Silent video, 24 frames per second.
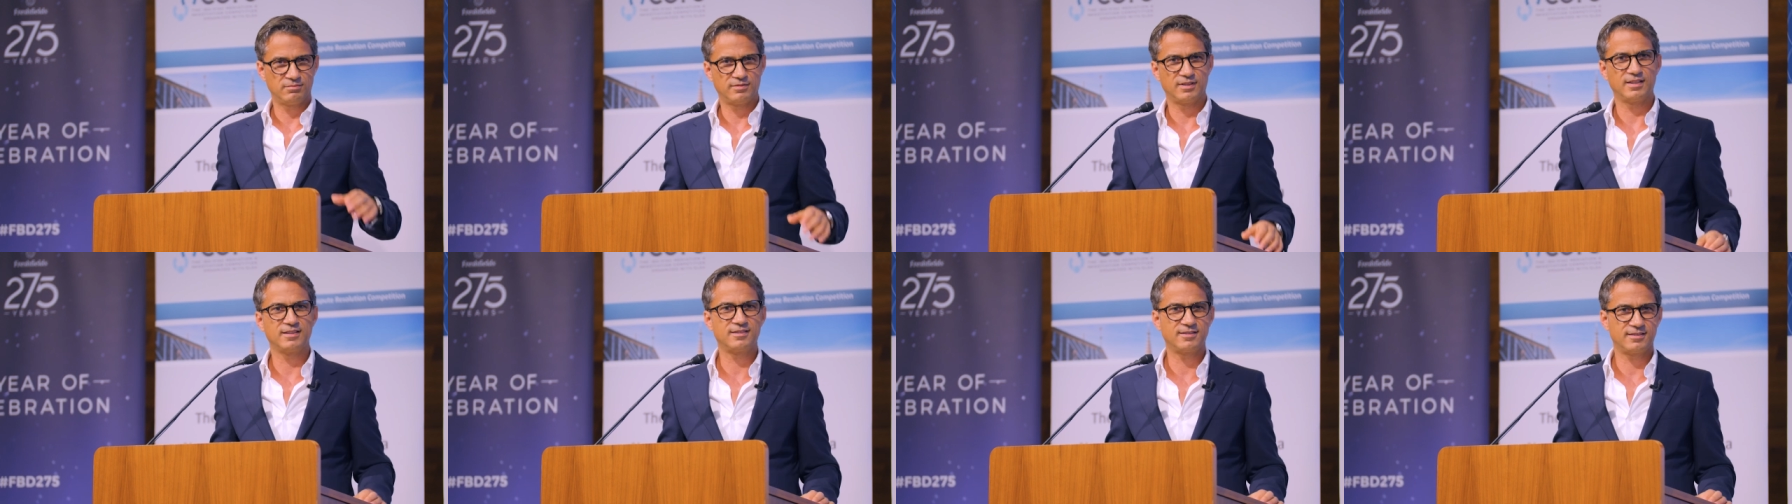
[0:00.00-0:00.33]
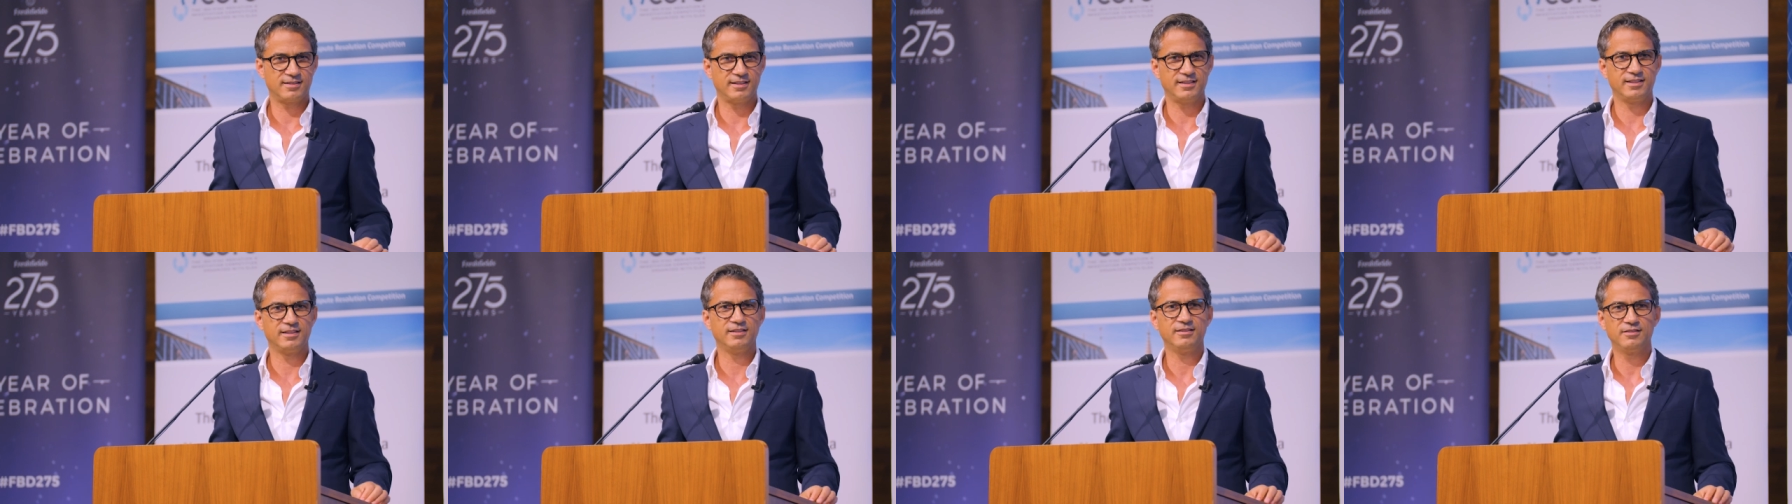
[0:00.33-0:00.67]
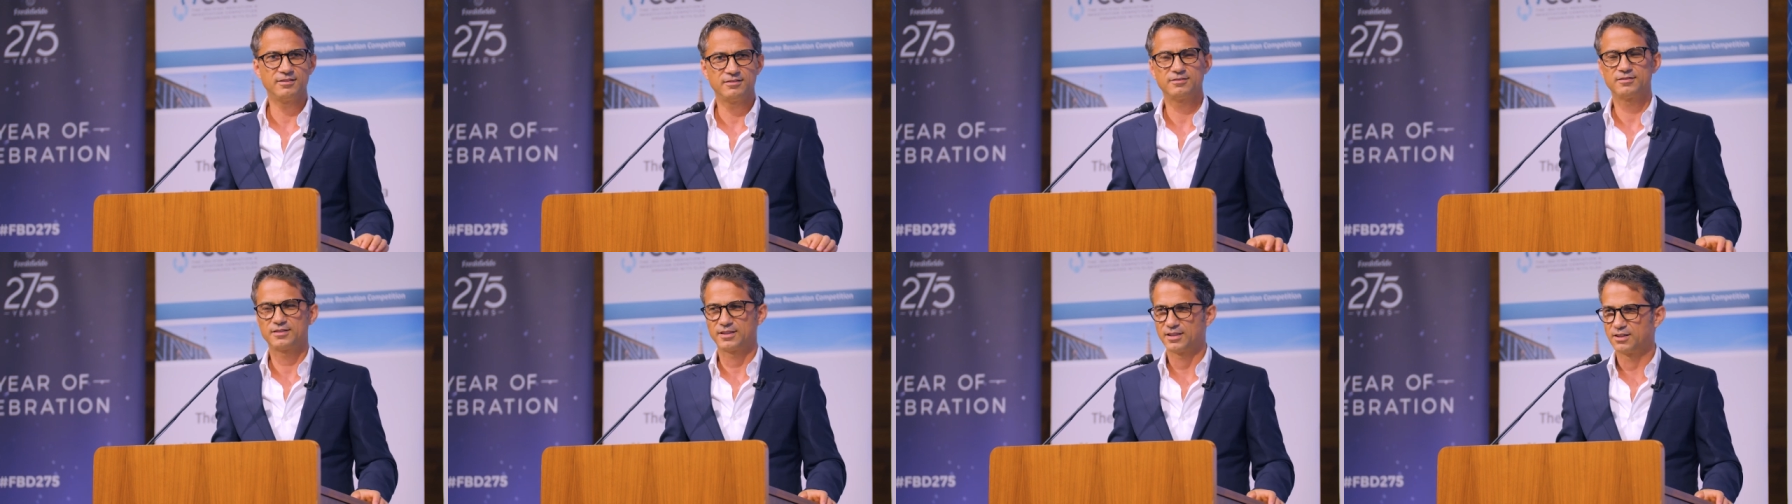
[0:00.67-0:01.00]
let's see
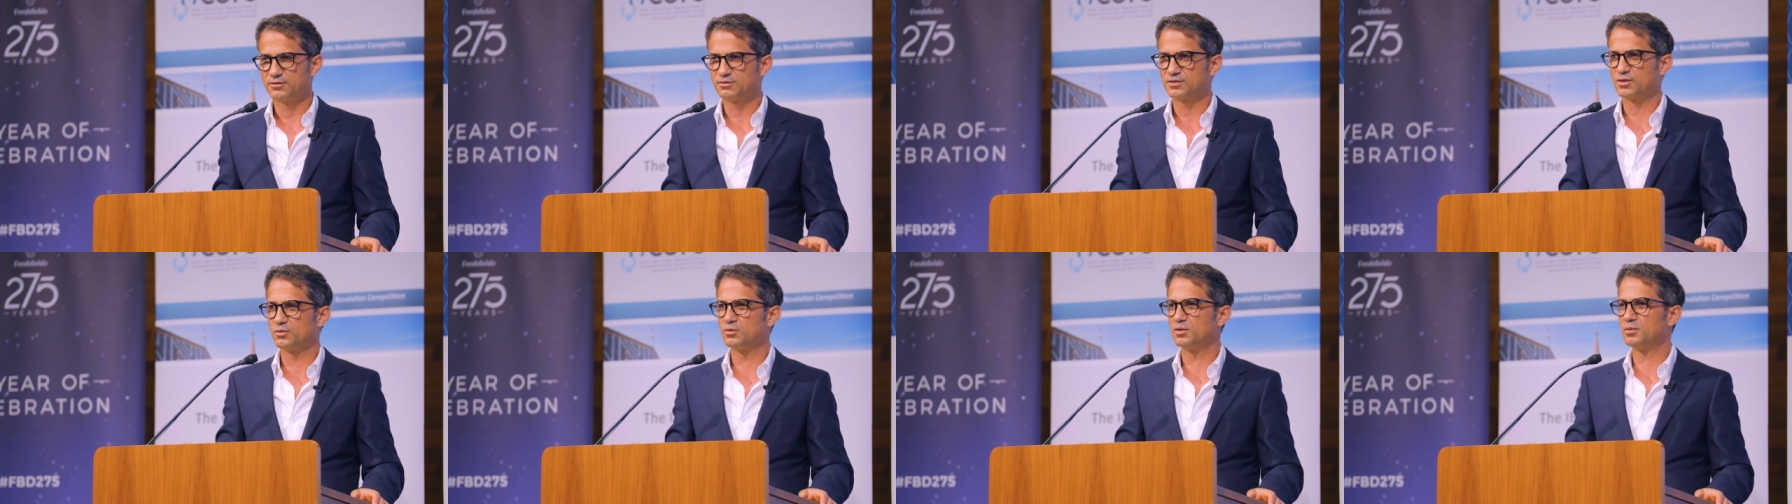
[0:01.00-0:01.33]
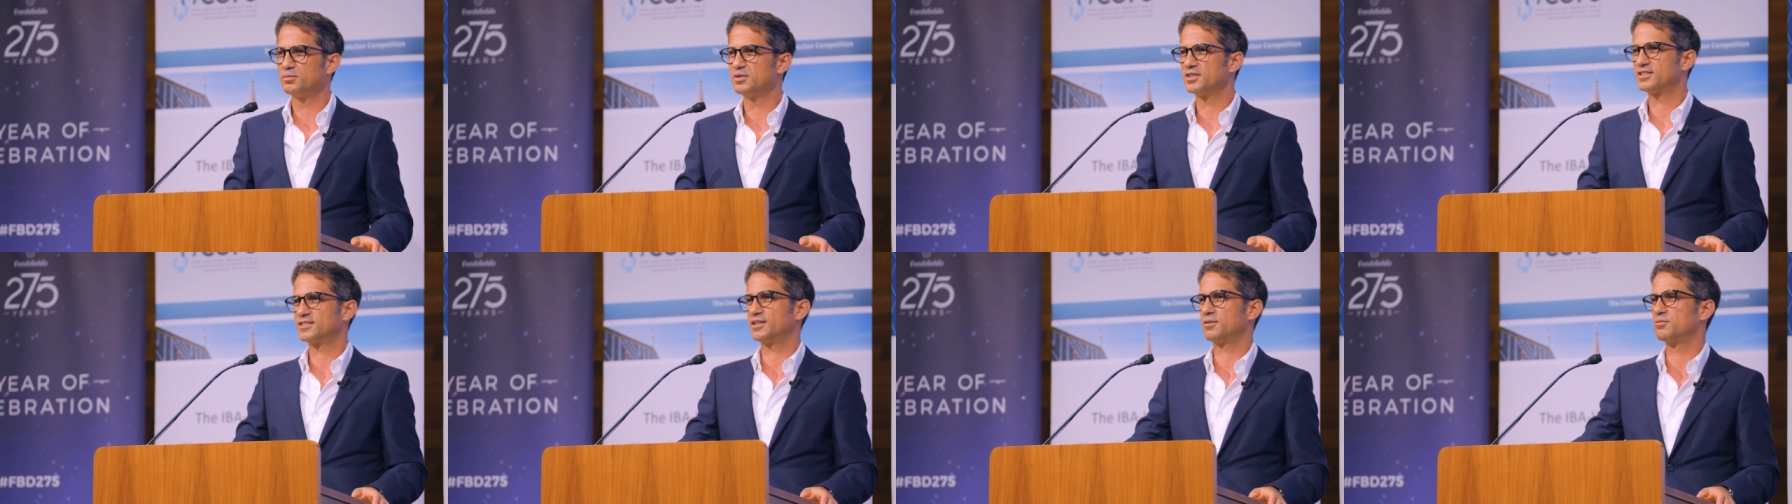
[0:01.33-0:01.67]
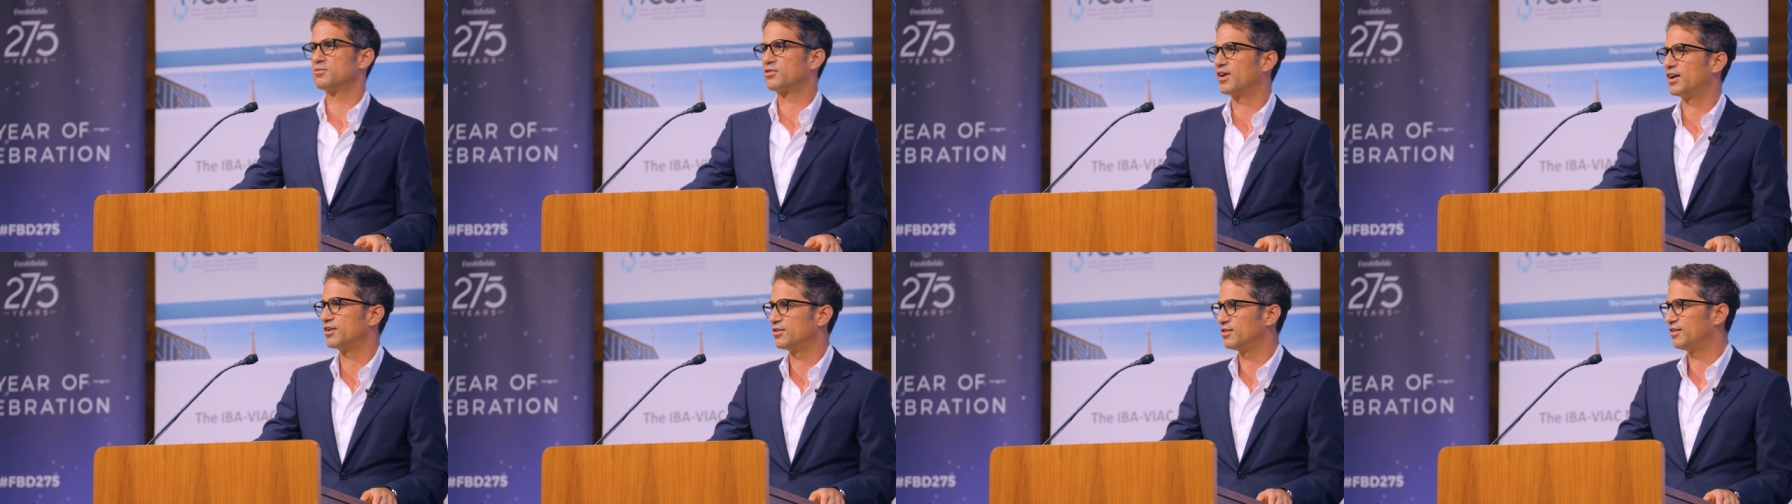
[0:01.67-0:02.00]
if there will be some
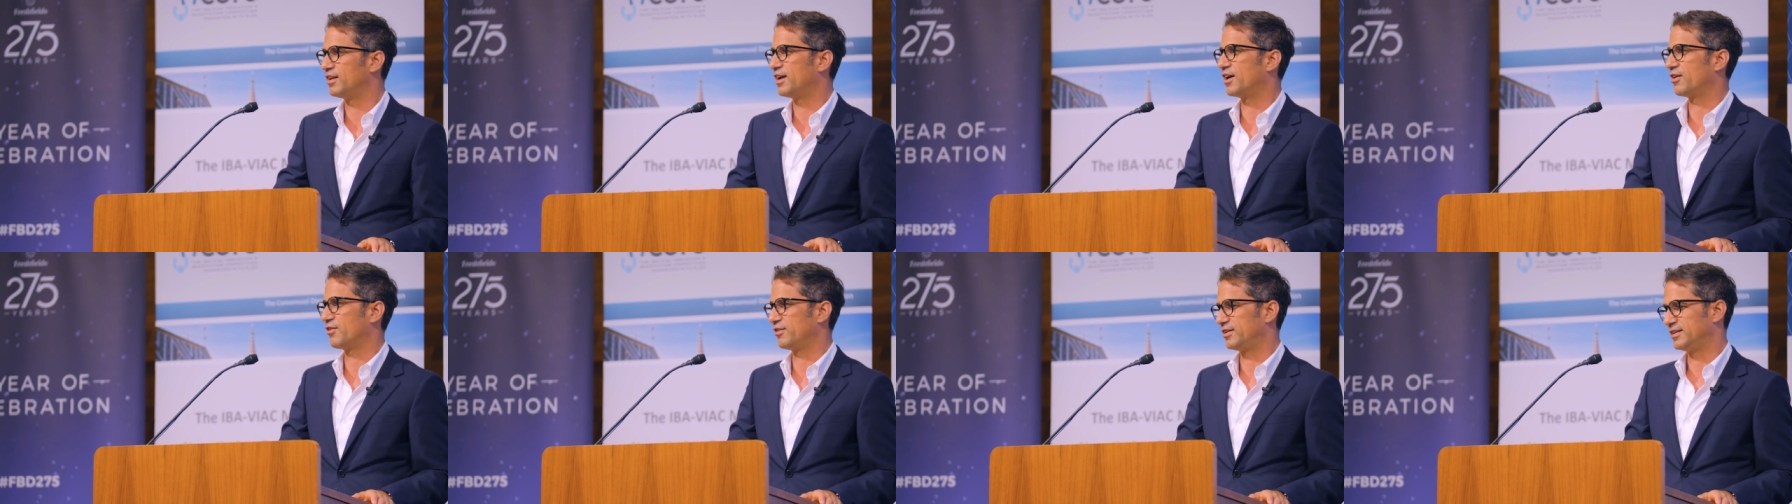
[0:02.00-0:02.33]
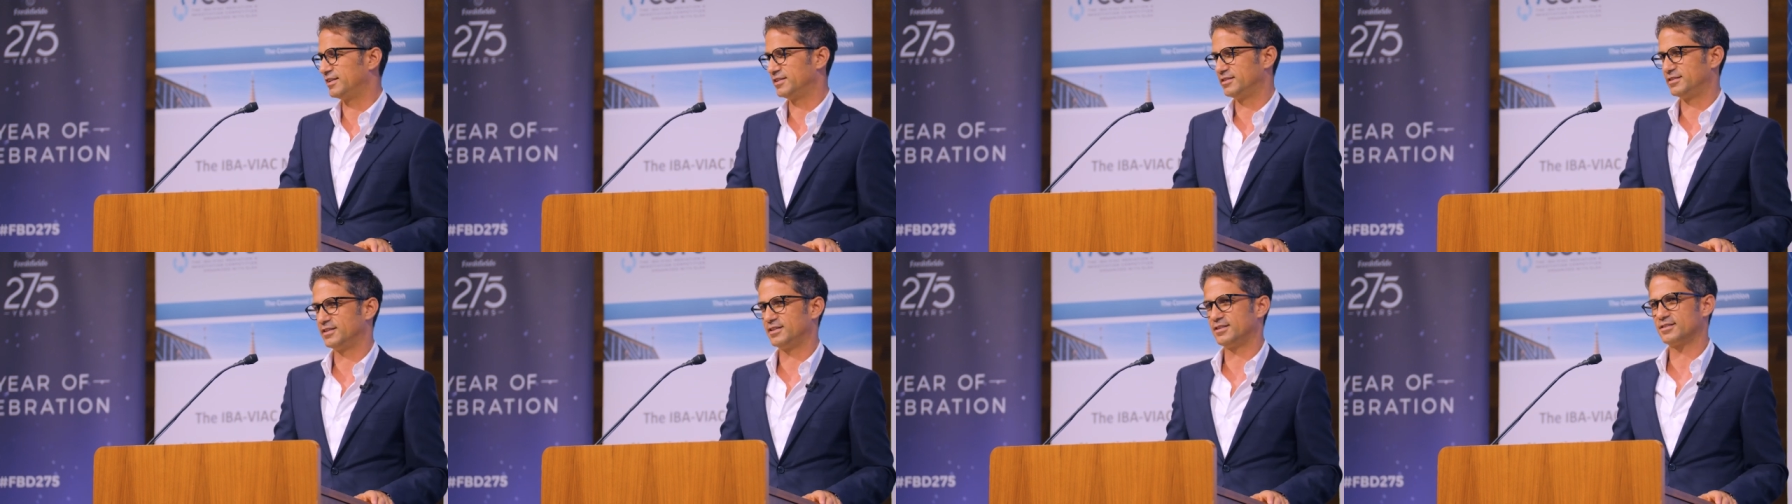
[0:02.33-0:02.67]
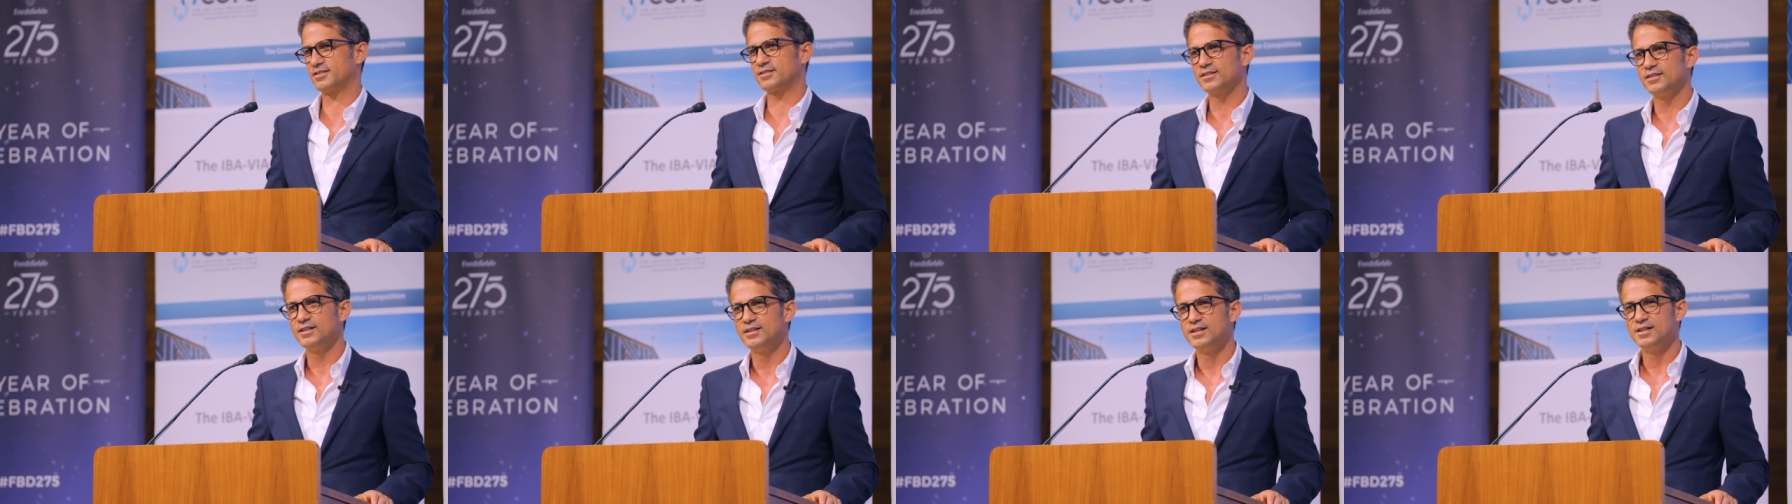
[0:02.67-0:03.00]
granularity in
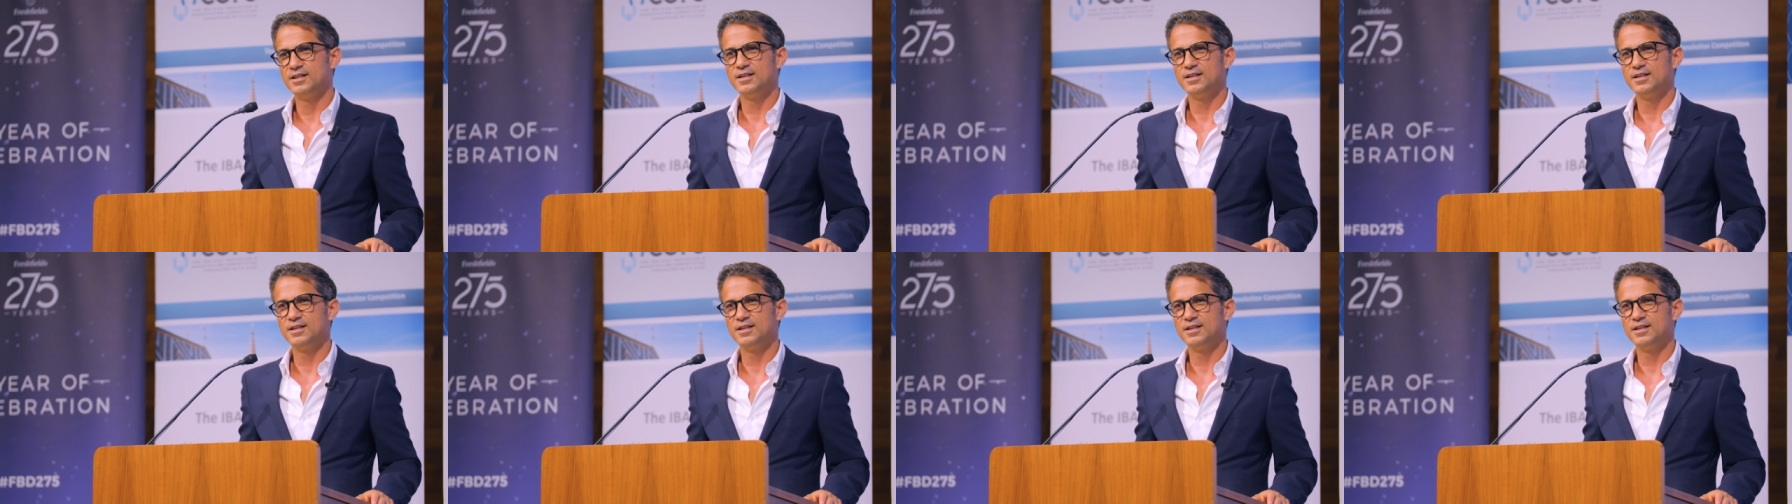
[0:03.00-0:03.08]
this.